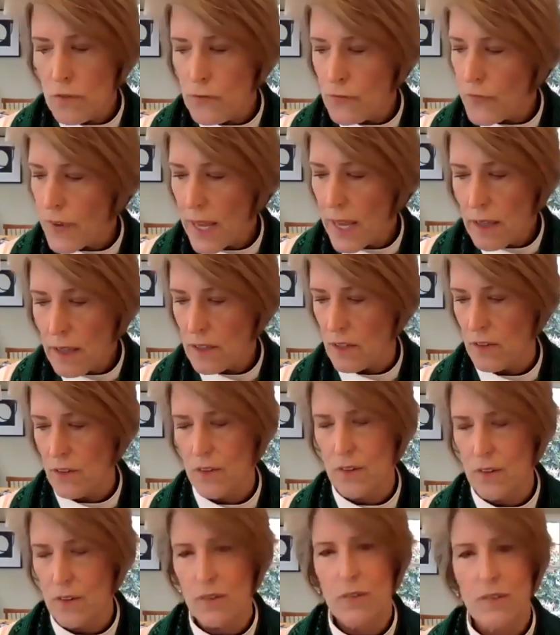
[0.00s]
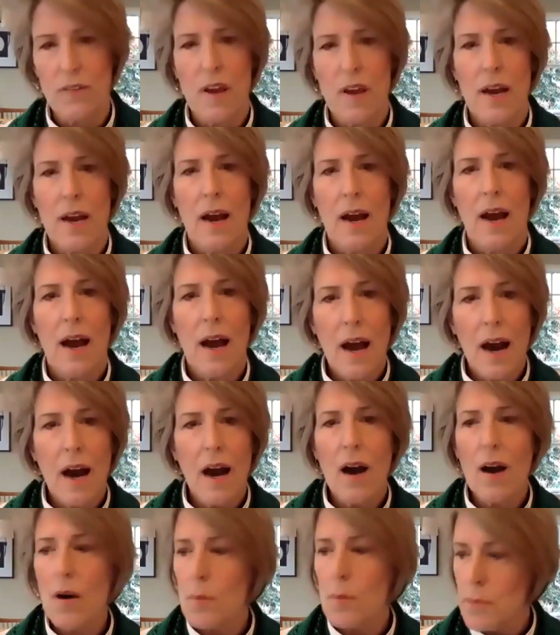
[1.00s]
failures,
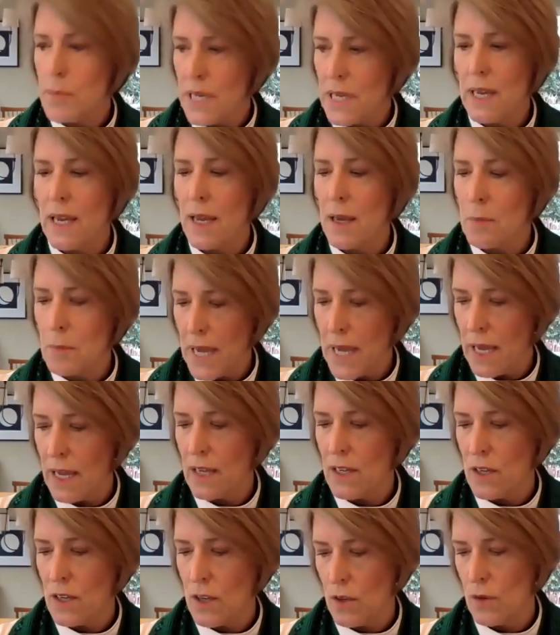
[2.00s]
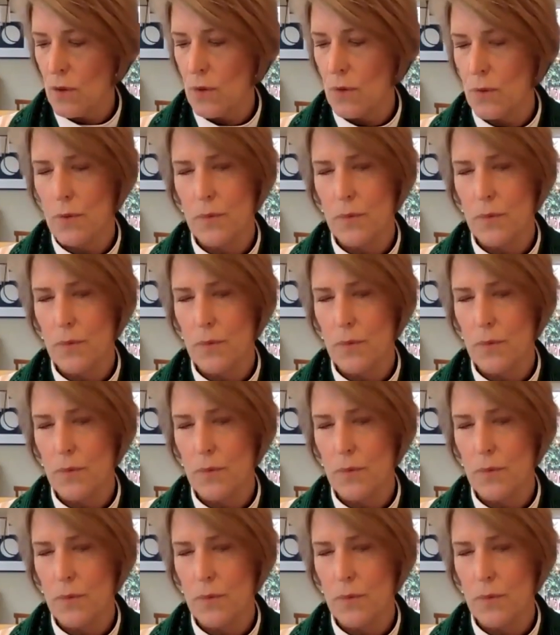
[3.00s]
are being made new.